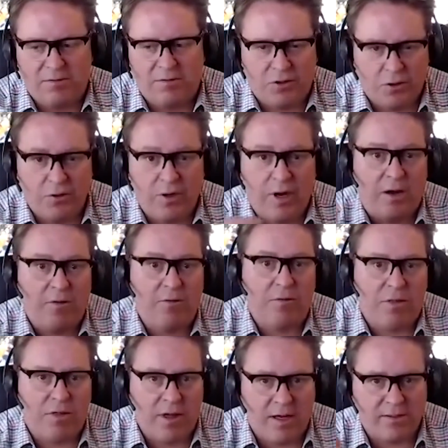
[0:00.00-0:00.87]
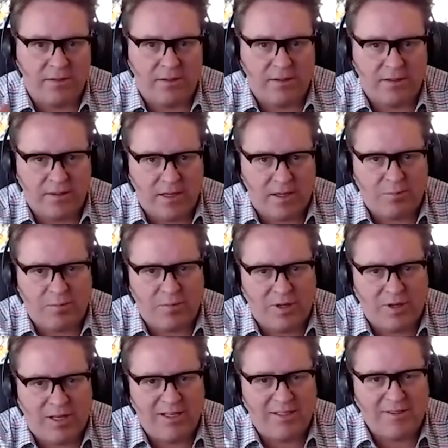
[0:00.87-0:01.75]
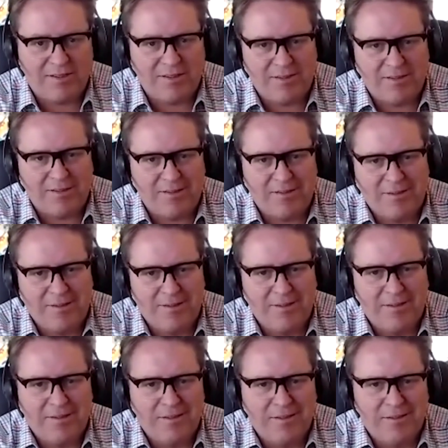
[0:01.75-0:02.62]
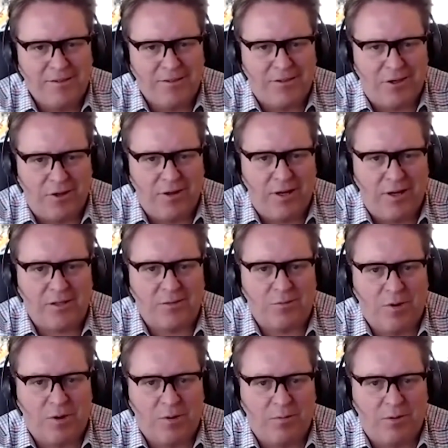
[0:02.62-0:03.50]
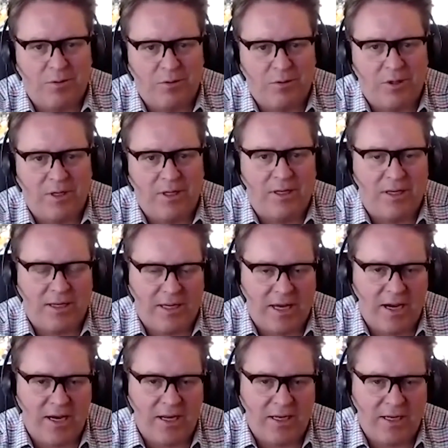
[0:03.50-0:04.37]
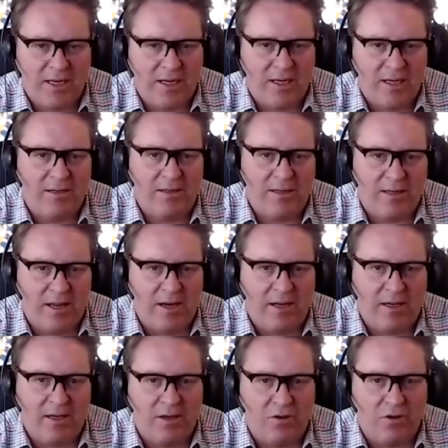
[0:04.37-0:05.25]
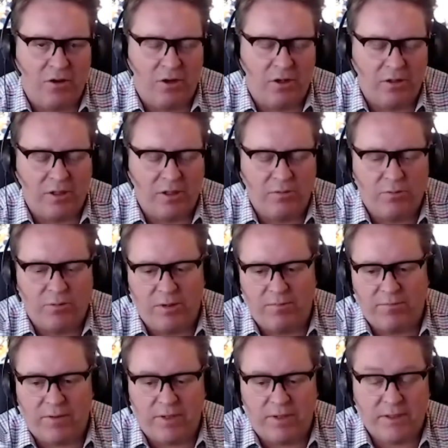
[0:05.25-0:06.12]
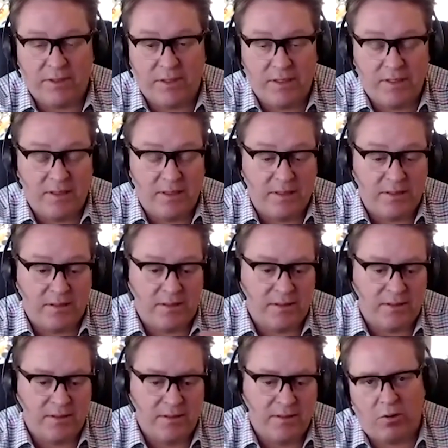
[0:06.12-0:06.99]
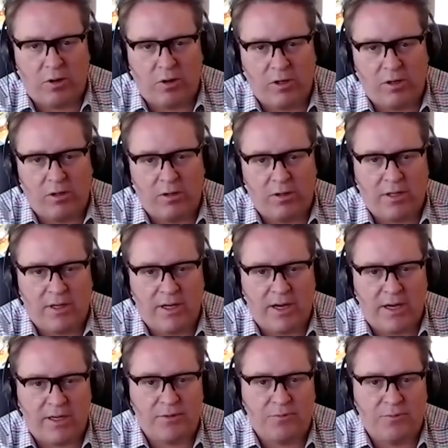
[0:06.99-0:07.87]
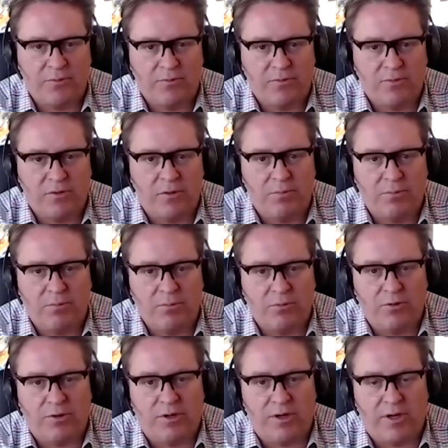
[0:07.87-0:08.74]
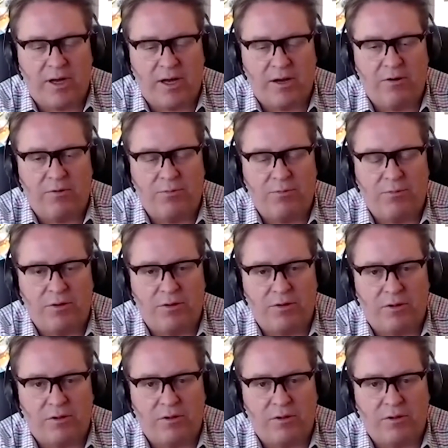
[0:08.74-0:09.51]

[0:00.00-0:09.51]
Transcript: 200,000 ton plants. Right. So that's where we're looking at getting in early. We invested in this. We've got quite a lot of cash. We've got more than $100 million